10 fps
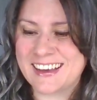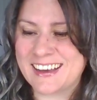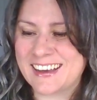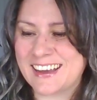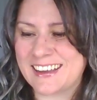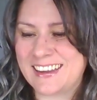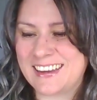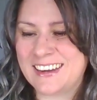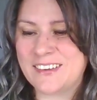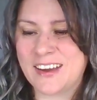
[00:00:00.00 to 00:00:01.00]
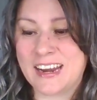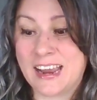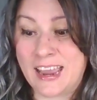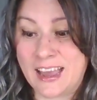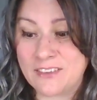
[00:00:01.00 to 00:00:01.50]
uh, you know, and
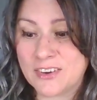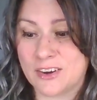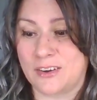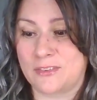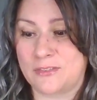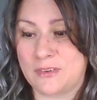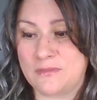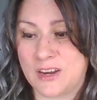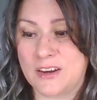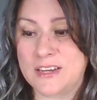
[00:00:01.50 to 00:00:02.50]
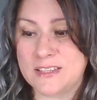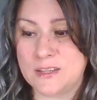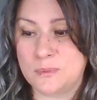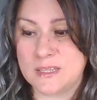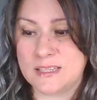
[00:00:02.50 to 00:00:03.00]
I have heard from various
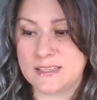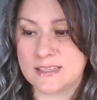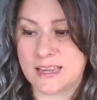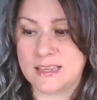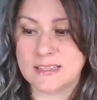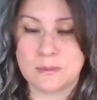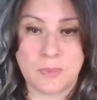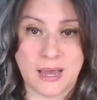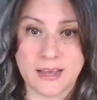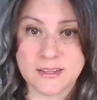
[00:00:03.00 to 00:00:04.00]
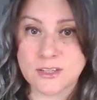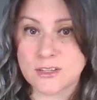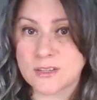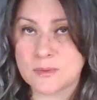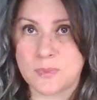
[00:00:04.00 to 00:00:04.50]
UPC saints and
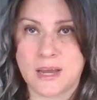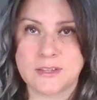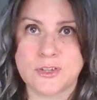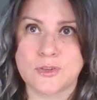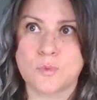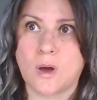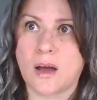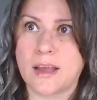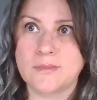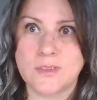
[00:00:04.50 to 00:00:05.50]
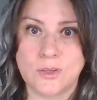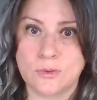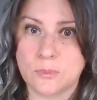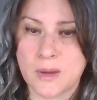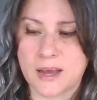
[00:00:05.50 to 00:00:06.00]
pastors and pastors' wives,
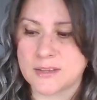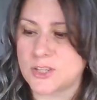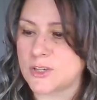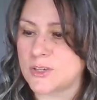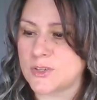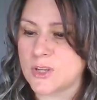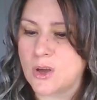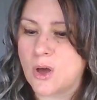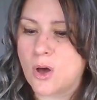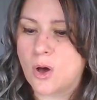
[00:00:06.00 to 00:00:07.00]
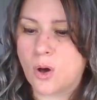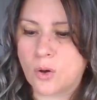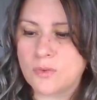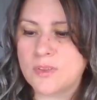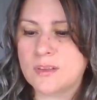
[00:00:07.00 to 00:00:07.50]
youth pastors,
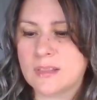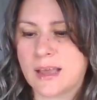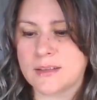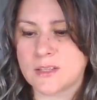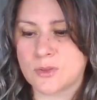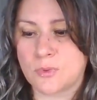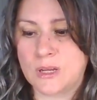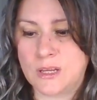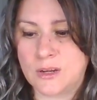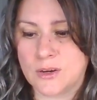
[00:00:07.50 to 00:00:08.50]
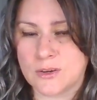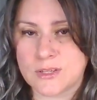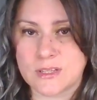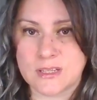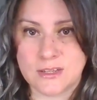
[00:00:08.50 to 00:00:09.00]
over the last three years
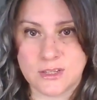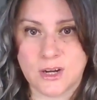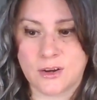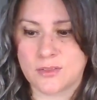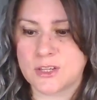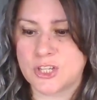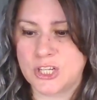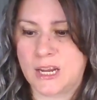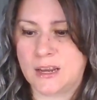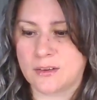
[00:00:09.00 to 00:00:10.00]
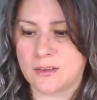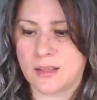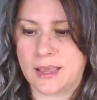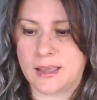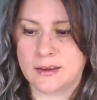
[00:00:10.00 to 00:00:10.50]
since I started this channel.
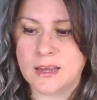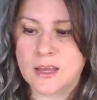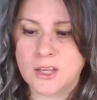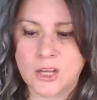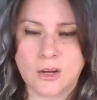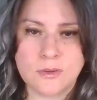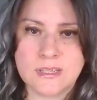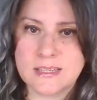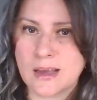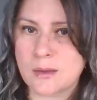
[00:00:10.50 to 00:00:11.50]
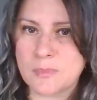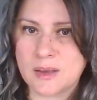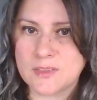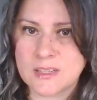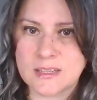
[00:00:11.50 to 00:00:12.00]
And, you know, some
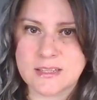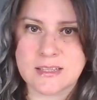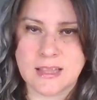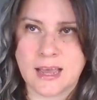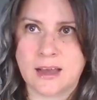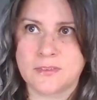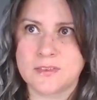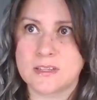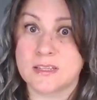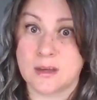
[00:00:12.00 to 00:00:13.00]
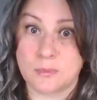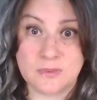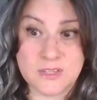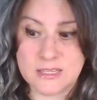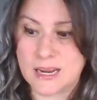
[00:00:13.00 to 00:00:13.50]
have since left, some
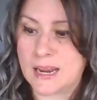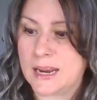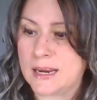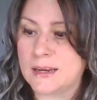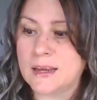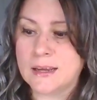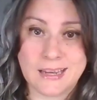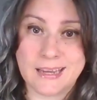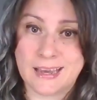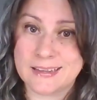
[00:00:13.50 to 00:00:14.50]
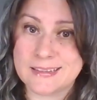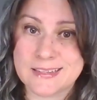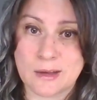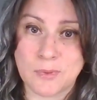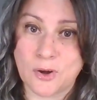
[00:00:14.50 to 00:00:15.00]
have stayed. Again,
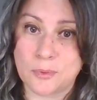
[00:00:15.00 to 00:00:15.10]
some are